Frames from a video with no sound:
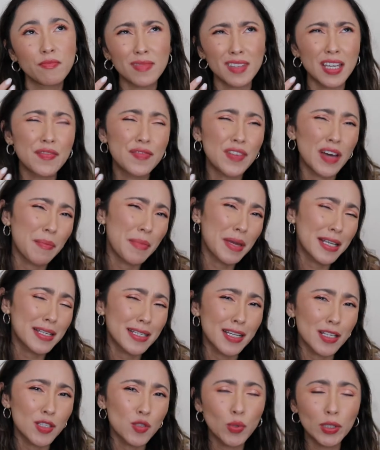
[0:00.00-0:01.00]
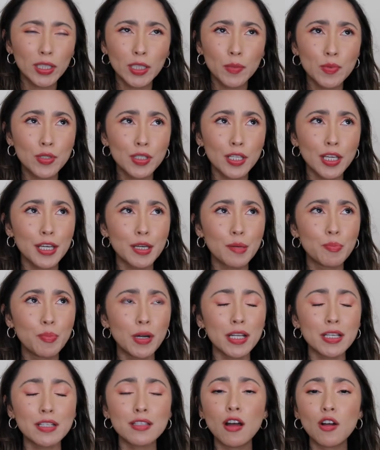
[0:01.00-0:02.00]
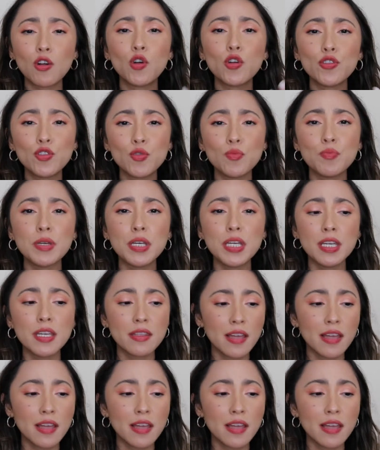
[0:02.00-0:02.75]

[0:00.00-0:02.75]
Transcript: if that makes sense, with lipstick, but it's not going to be